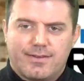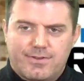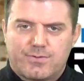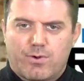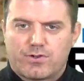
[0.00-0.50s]

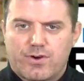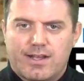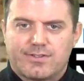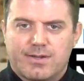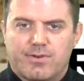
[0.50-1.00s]
the Sports
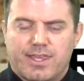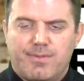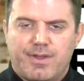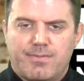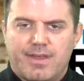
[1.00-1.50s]
Roundtable, to
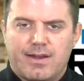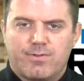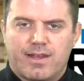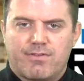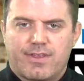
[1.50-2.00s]
keep you updated
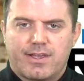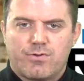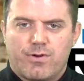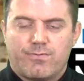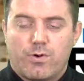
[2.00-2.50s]
with everything
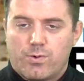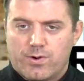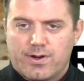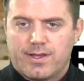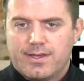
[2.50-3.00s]
going
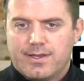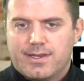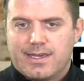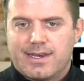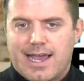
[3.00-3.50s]
forward
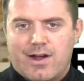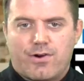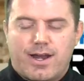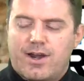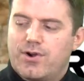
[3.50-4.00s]
in
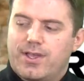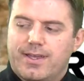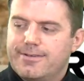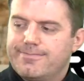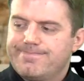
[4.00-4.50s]
our area.